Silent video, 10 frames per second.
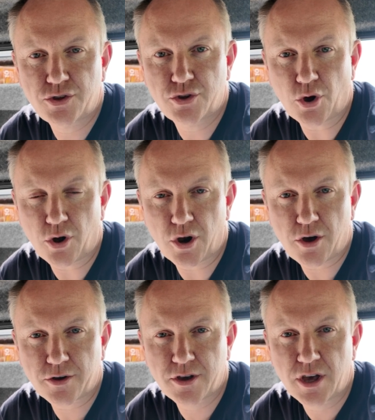door
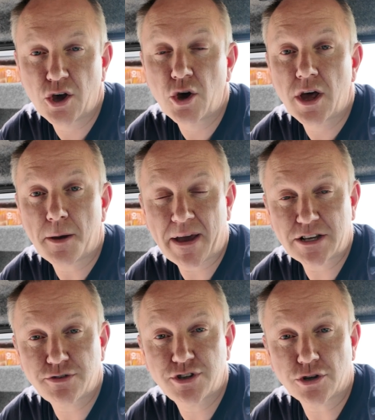lock and
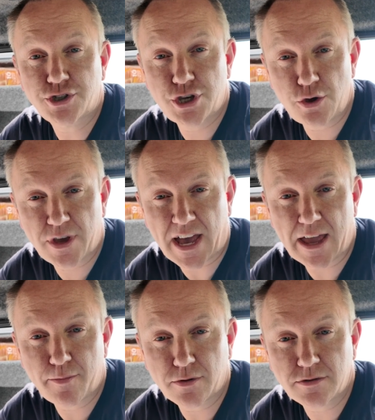make sure it's got two
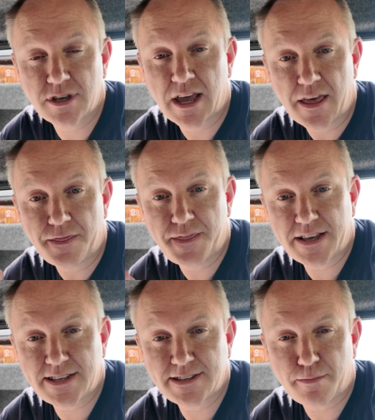cables.
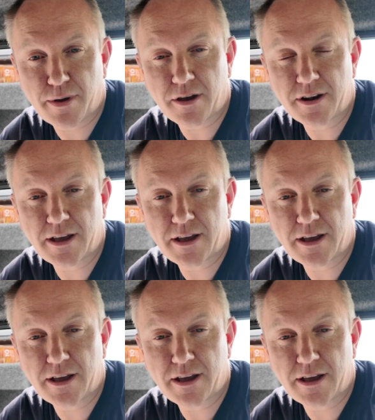This is the part